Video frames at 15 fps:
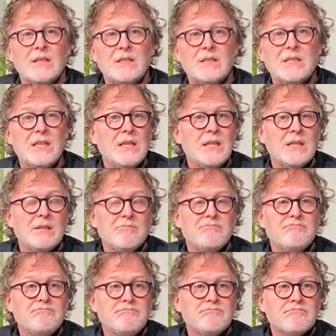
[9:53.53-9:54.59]

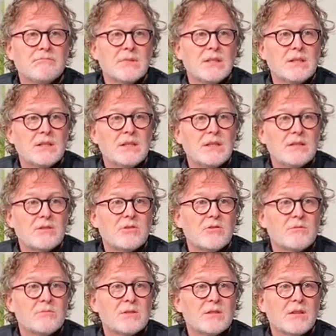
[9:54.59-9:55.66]
team in
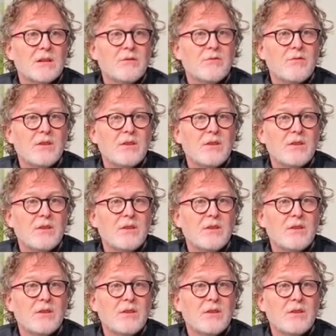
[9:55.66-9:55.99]
terms of